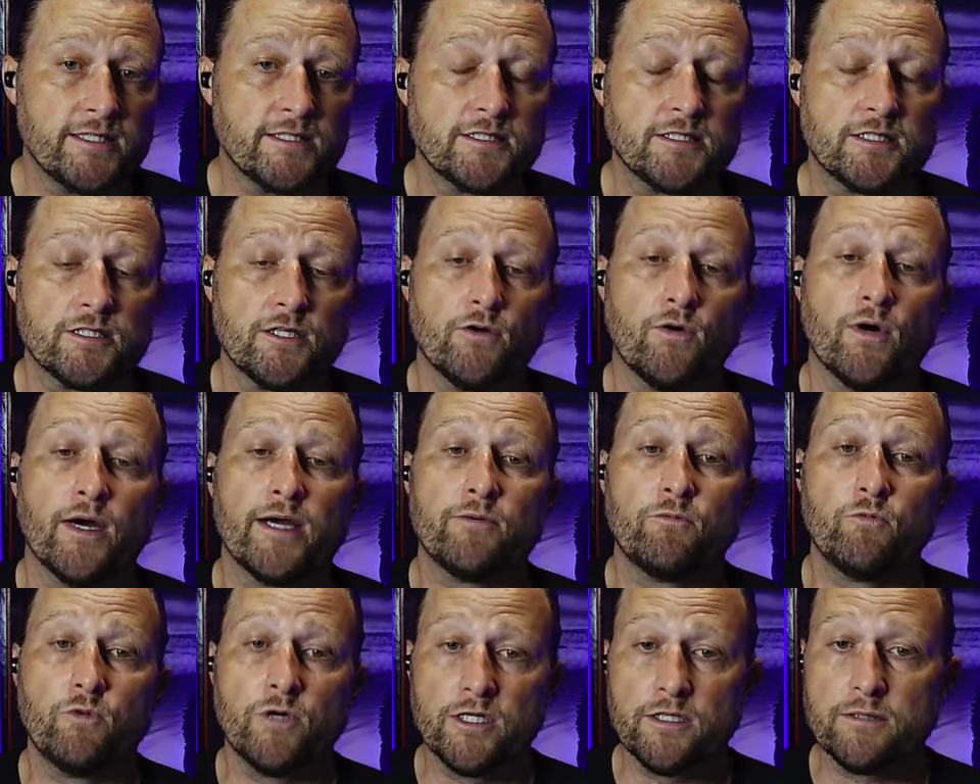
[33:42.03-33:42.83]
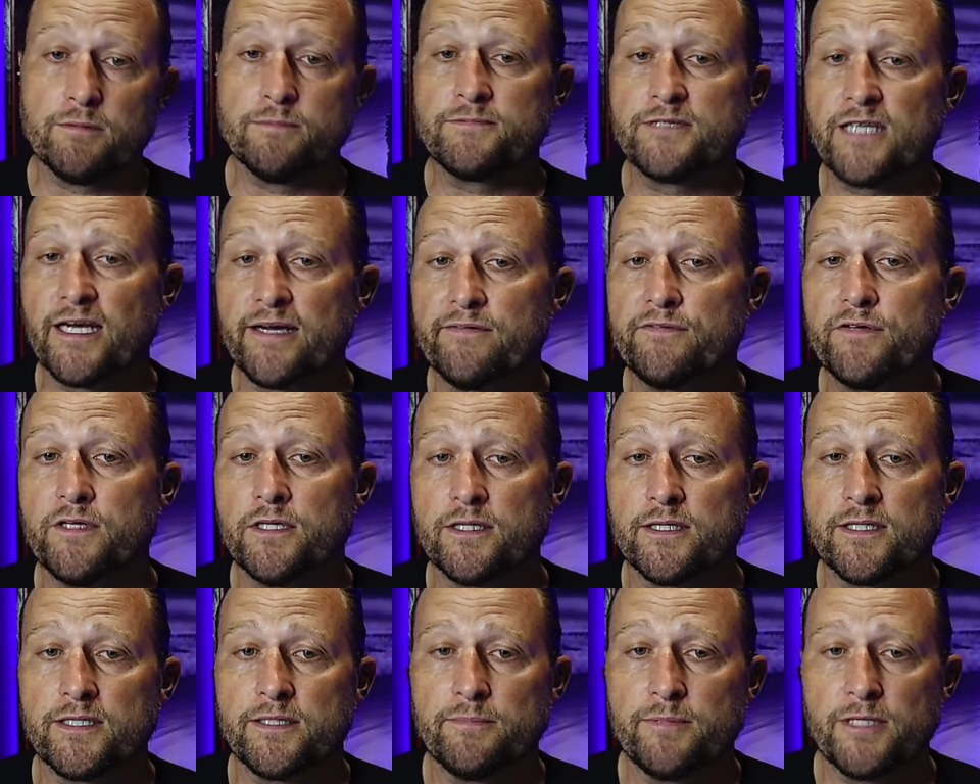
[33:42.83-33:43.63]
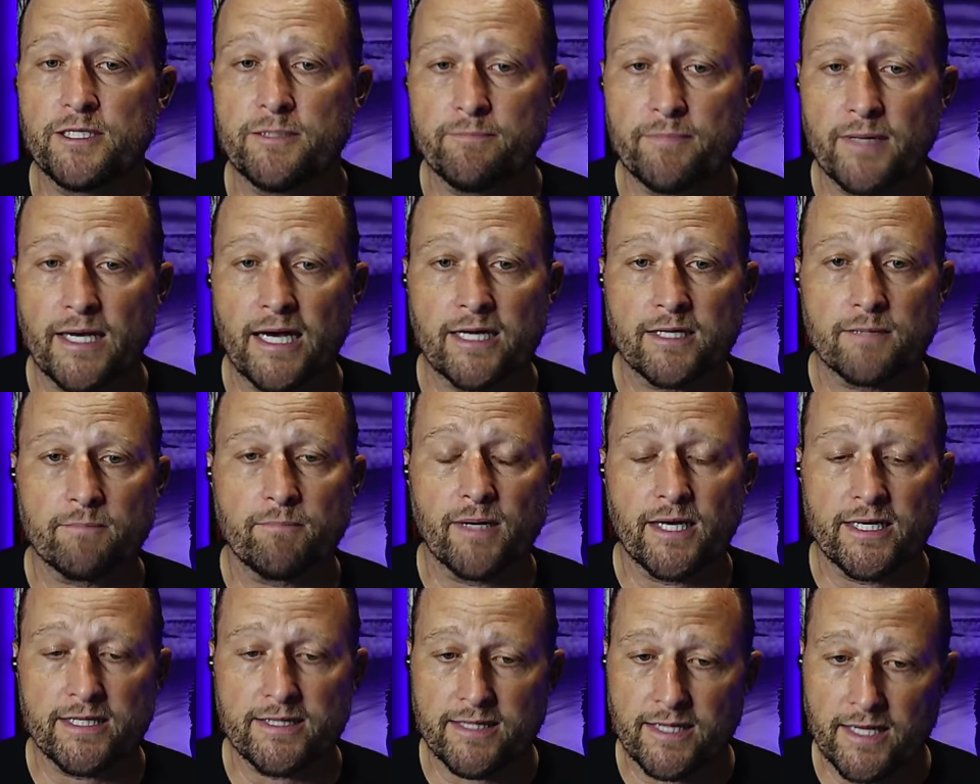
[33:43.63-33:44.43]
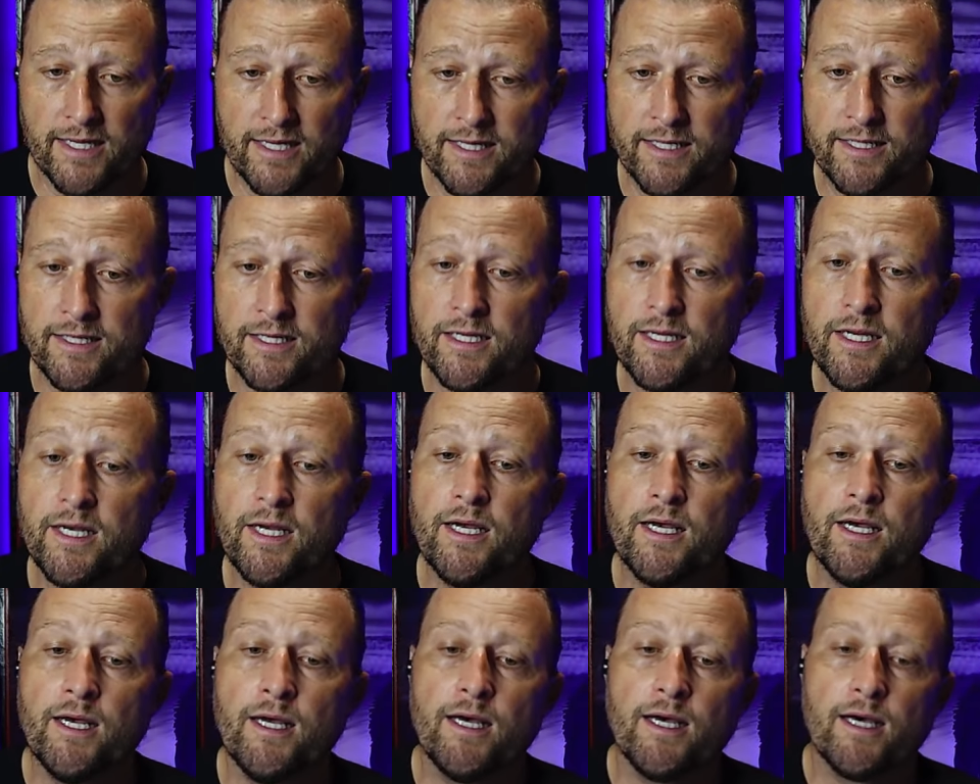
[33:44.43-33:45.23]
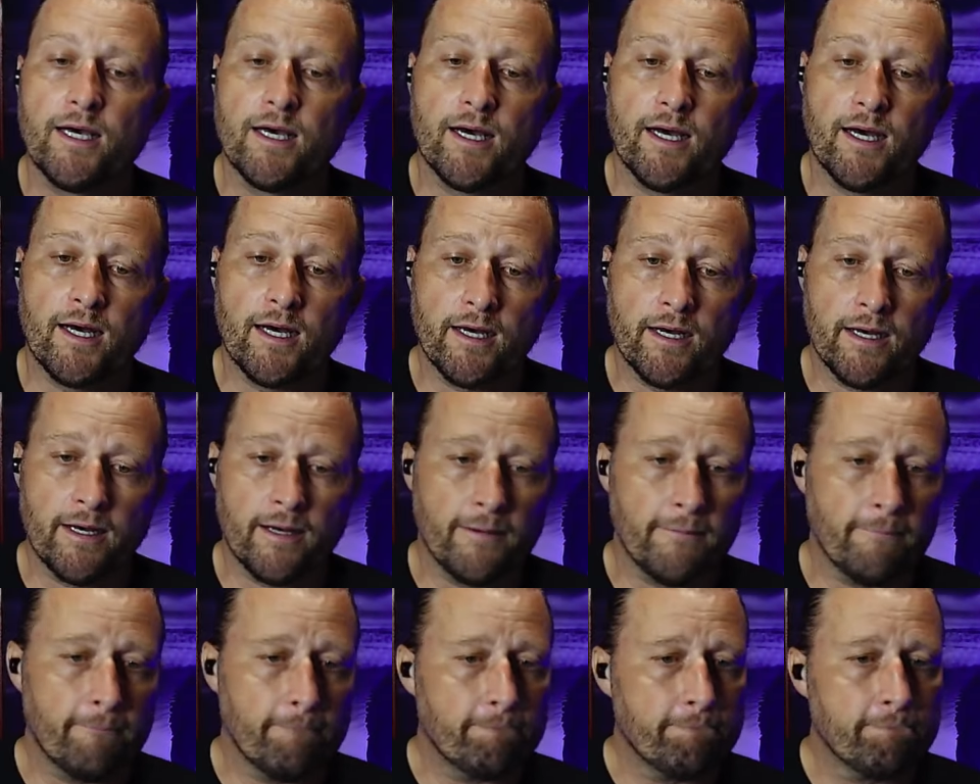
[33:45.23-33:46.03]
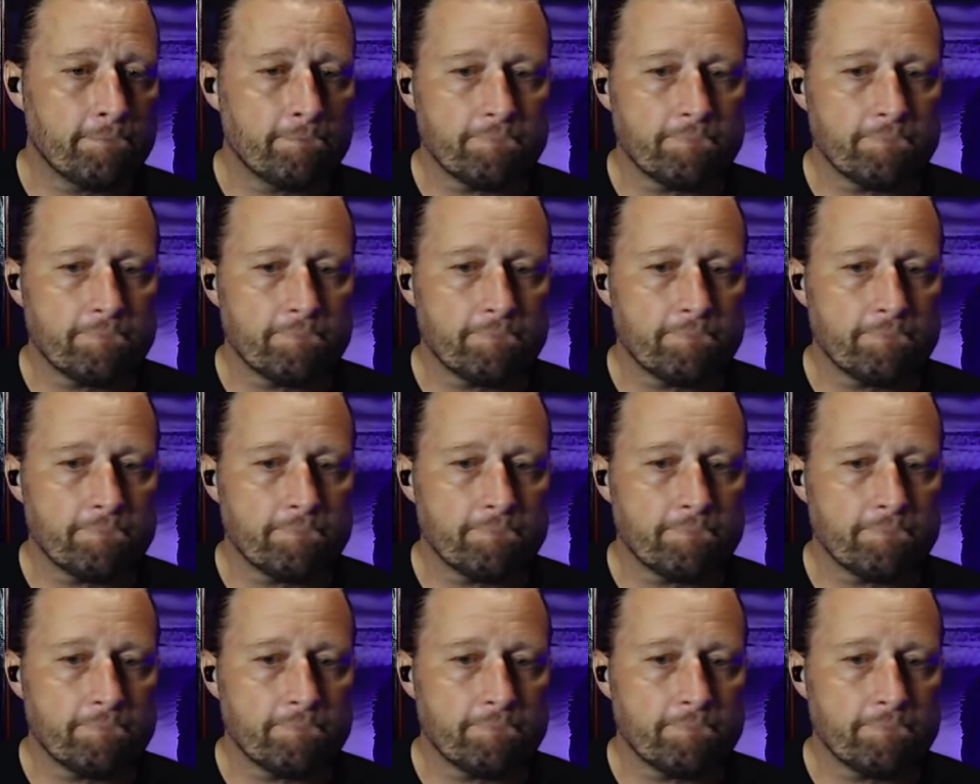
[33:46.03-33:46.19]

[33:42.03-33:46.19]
so I will definitely be back by then. And